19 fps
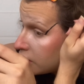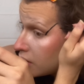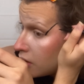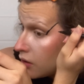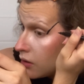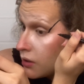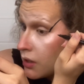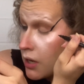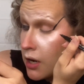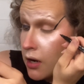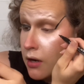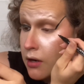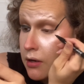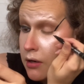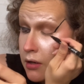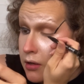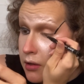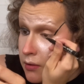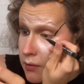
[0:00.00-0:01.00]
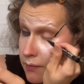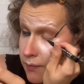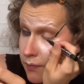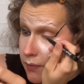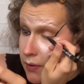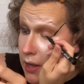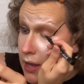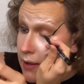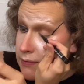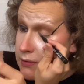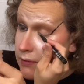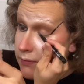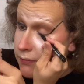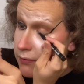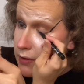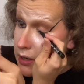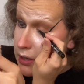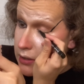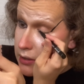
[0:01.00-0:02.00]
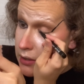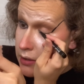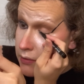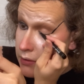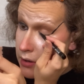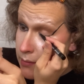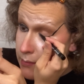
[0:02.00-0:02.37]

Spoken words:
it on there and have some fun, you know what